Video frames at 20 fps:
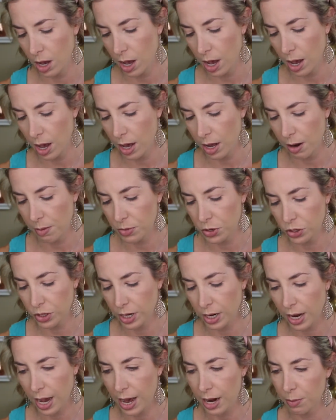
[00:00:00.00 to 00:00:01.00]
And I'm just
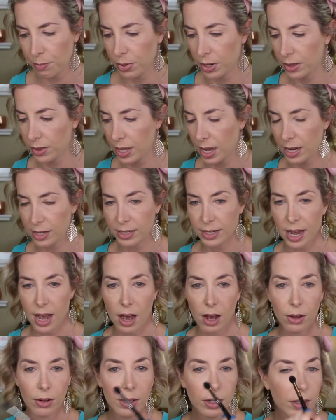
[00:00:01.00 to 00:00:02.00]
gonna kind of put that
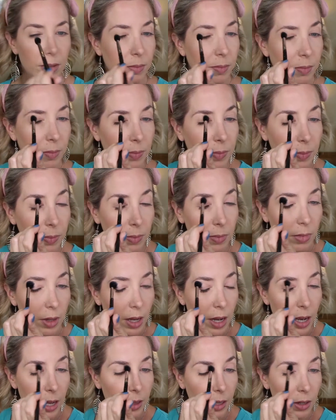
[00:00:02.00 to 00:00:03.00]
down
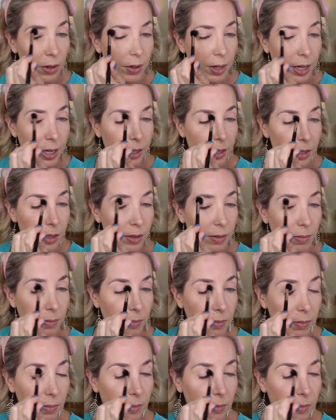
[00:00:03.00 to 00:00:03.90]
in the crease.